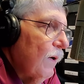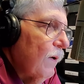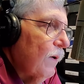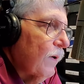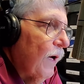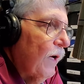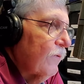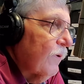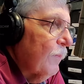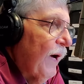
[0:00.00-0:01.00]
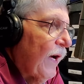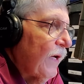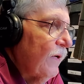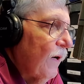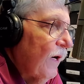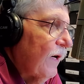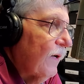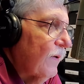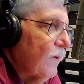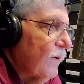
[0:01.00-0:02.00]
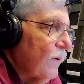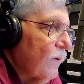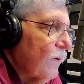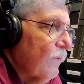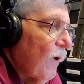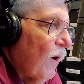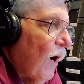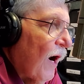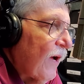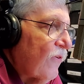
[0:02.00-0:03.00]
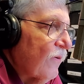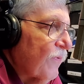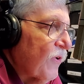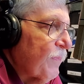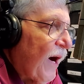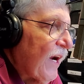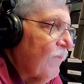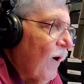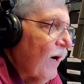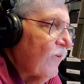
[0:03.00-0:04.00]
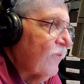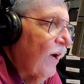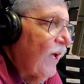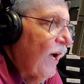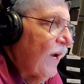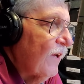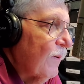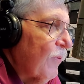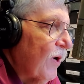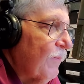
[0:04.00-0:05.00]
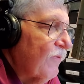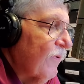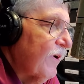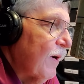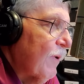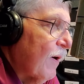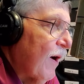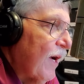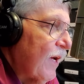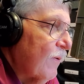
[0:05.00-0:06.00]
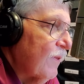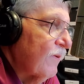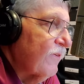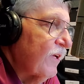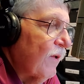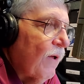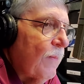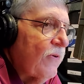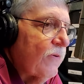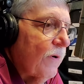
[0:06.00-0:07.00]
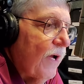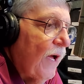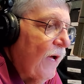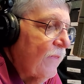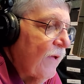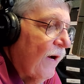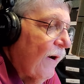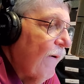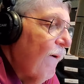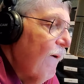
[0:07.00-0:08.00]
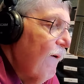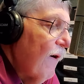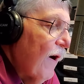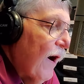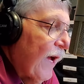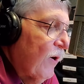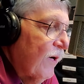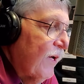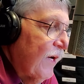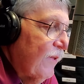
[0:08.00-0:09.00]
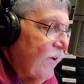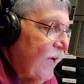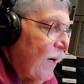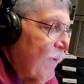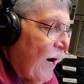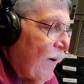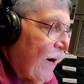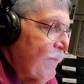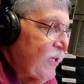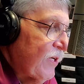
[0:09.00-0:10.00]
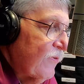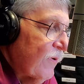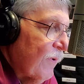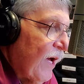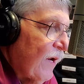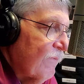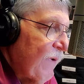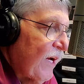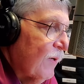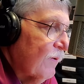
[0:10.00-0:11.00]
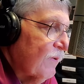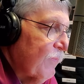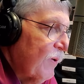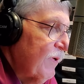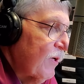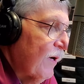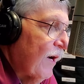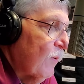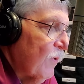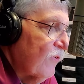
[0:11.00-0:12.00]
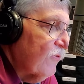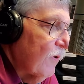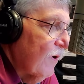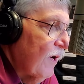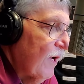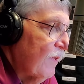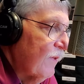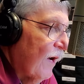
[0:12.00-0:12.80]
Okay, so back in August, the first part of August, I had an appointment for an MRI here in the city of Leominster, and I couldn't get into the MRI machine, so we had to make an appointment to go down to Worcester, and